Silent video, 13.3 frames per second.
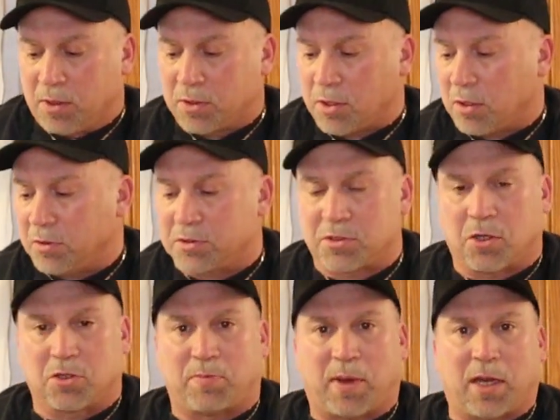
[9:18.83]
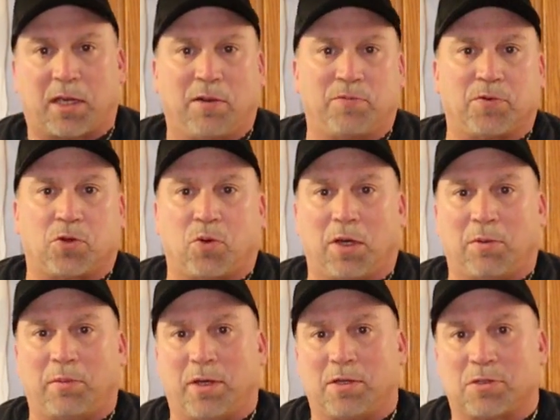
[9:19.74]
So this goes back in for
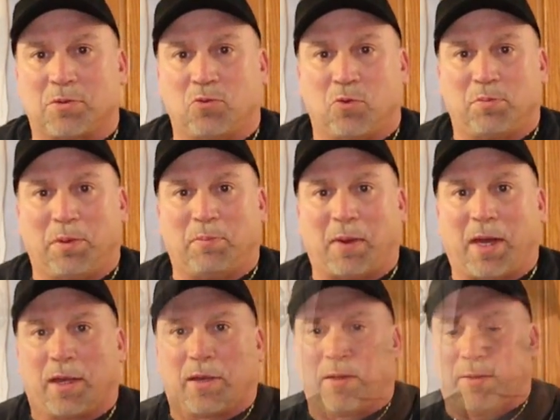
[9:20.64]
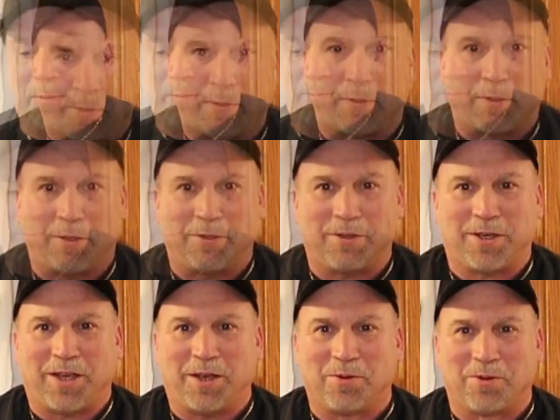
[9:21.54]
20 minutes and we'll be back.
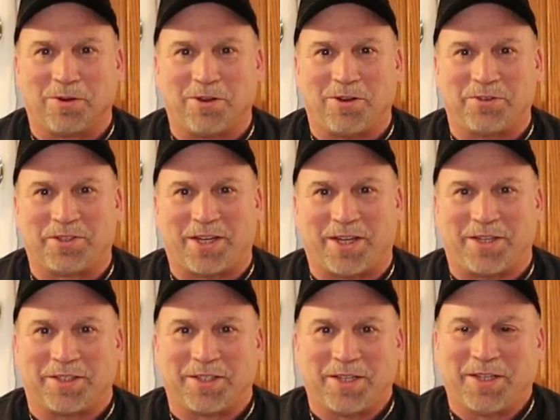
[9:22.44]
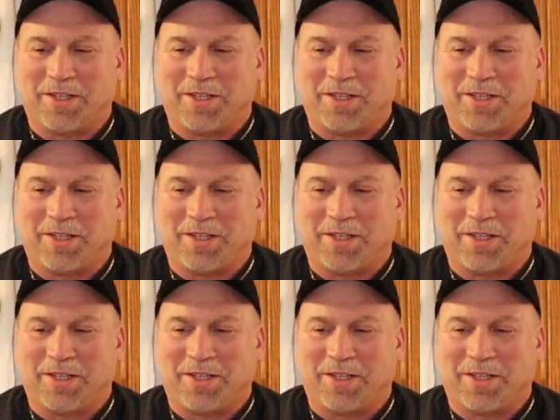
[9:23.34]
Okay, we're all done.